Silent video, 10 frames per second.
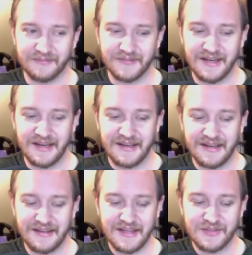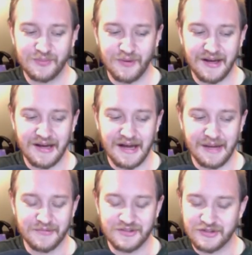And, and that's why
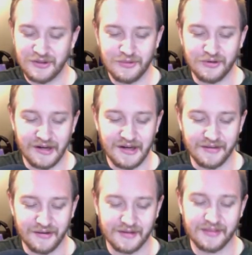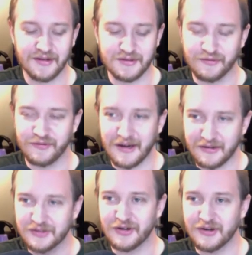I'm so glad that like things are
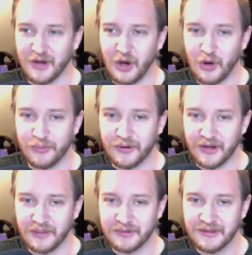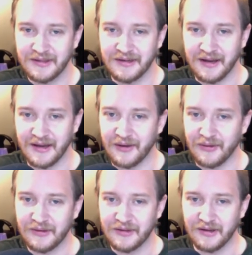finally starting to open up
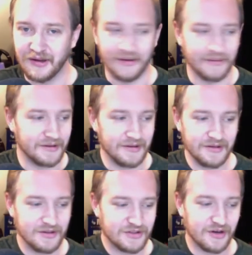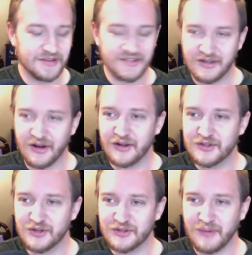now. Uh, yeah. Starting to see
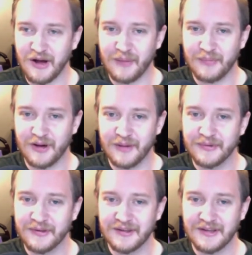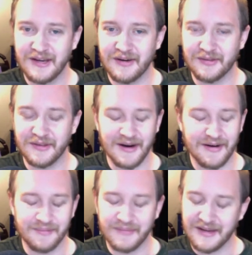concerts pop up here and there
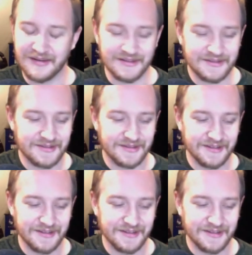and man, it's